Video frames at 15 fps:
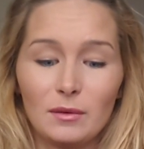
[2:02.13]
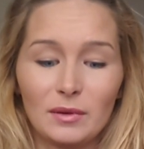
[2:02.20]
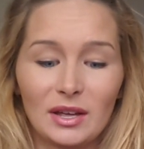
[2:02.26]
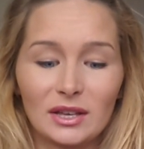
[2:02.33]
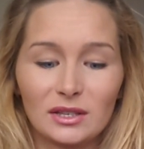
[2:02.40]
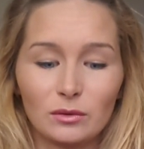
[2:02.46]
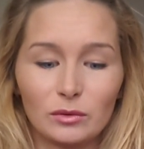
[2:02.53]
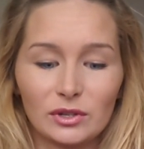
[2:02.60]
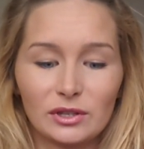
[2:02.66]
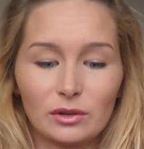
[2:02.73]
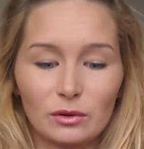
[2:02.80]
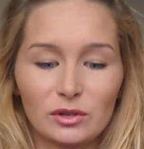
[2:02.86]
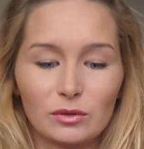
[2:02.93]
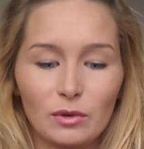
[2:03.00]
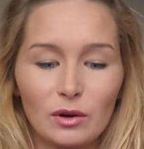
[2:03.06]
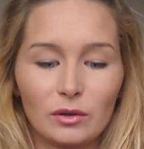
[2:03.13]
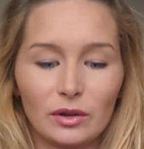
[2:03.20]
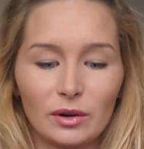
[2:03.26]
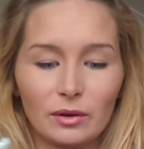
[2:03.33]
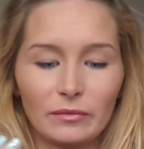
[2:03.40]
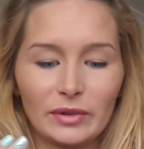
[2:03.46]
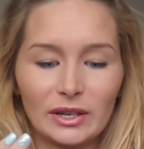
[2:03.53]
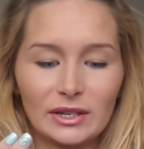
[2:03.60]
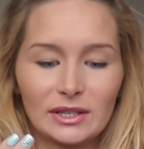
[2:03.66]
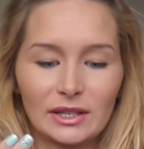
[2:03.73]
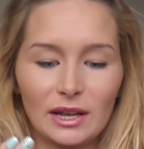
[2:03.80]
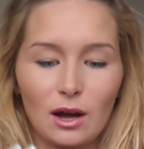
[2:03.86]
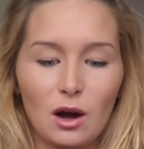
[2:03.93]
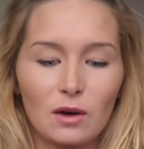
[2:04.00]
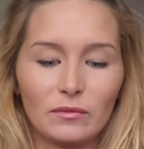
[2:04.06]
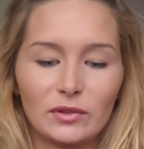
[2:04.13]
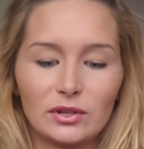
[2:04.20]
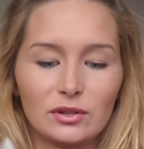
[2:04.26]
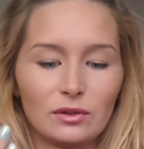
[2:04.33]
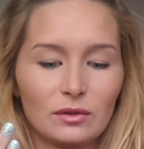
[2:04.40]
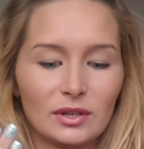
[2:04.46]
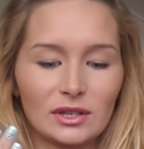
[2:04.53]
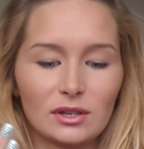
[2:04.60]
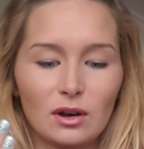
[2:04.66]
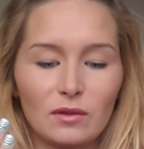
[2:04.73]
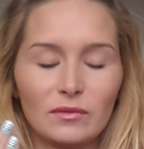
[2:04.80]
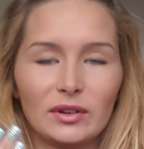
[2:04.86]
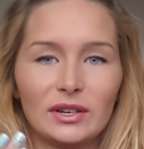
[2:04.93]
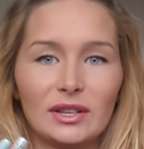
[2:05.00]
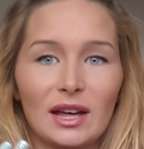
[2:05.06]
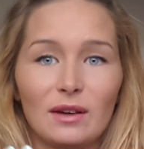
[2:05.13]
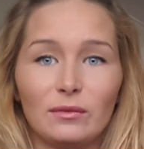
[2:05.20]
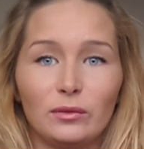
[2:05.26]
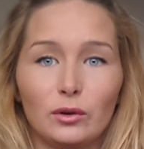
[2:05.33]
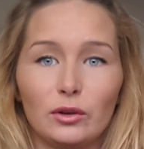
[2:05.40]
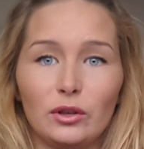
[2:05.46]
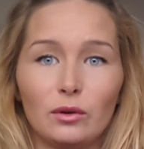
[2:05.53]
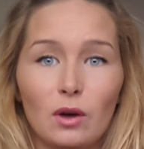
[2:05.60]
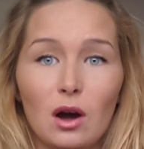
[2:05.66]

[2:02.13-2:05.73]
Because it was so swollen, obviously half the tooth is covered, therefore you